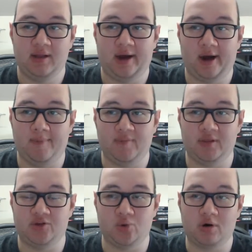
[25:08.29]

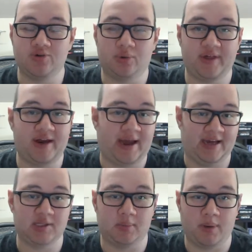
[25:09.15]
the dwarves will then
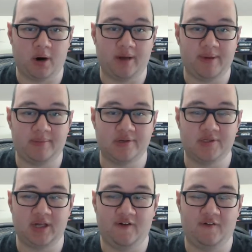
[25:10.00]
ask the party
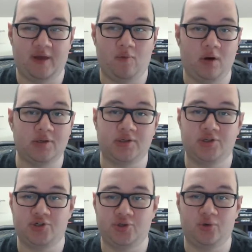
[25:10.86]
members if they want
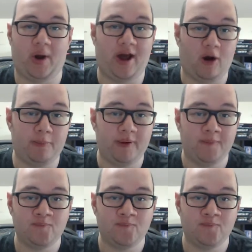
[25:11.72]
to help